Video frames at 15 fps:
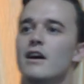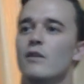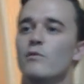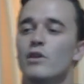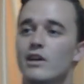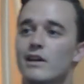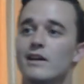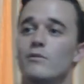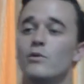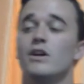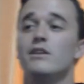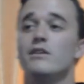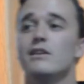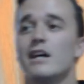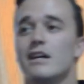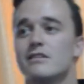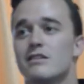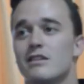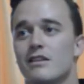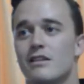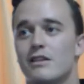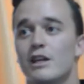I really want you guys
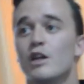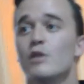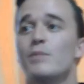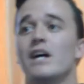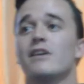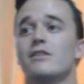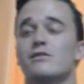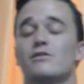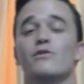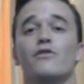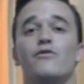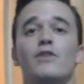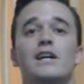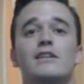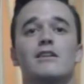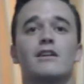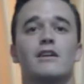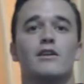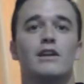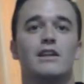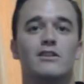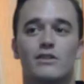to think about this and reflect on
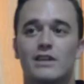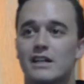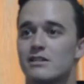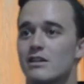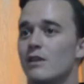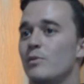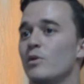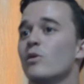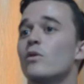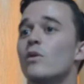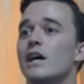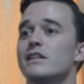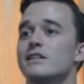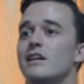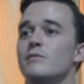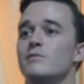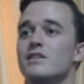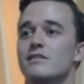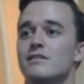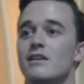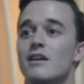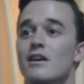it in your next couple of quiet times
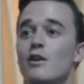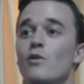is,